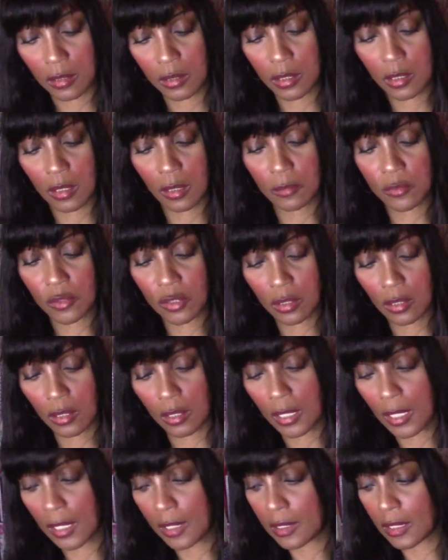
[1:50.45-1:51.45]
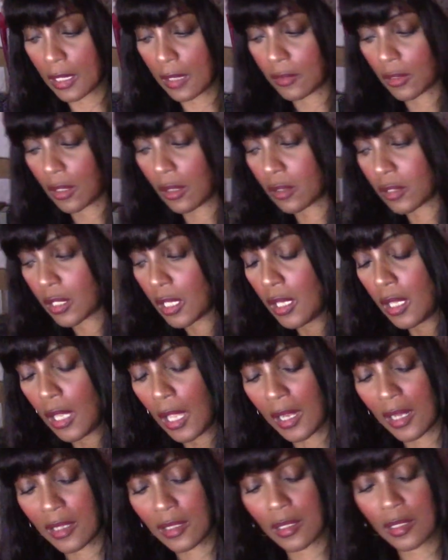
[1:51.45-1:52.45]
So I'm just going to lay down the guys.
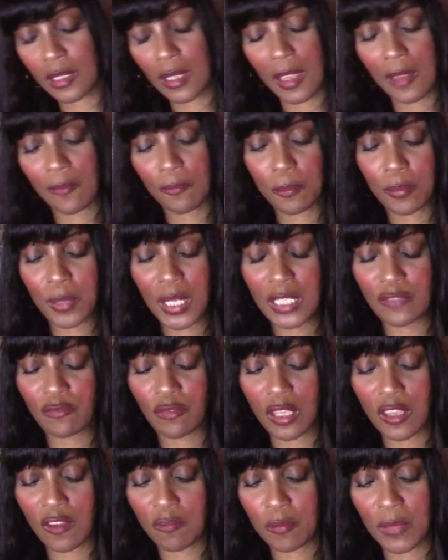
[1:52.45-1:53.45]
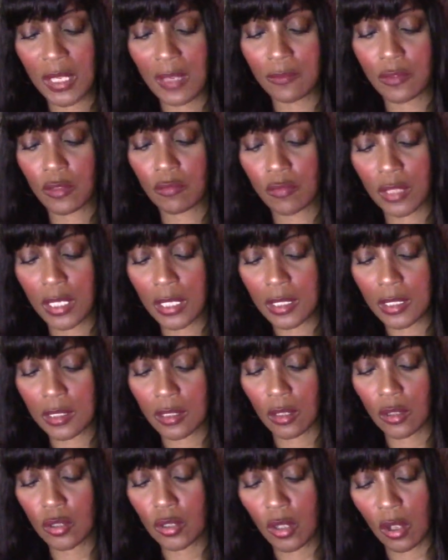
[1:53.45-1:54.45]
And as I say, please forgive me if the
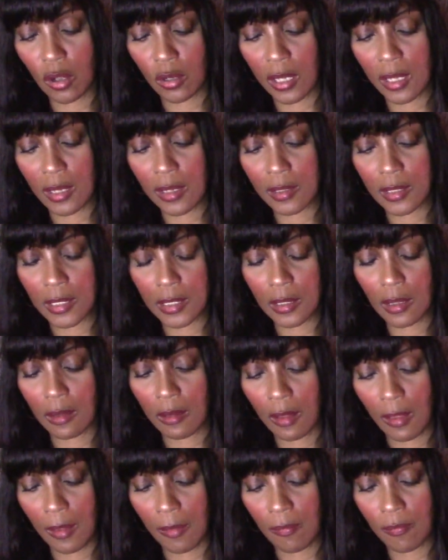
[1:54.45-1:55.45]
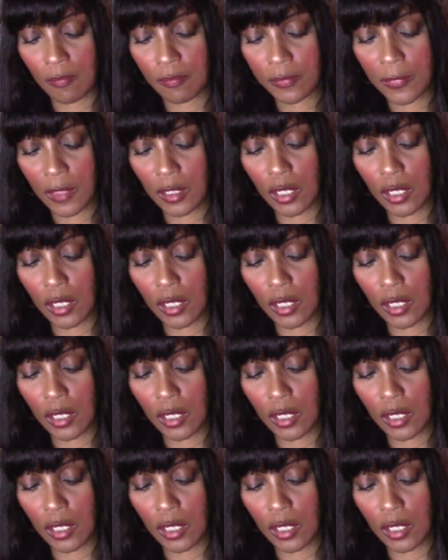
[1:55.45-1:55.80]
readings are not as, um,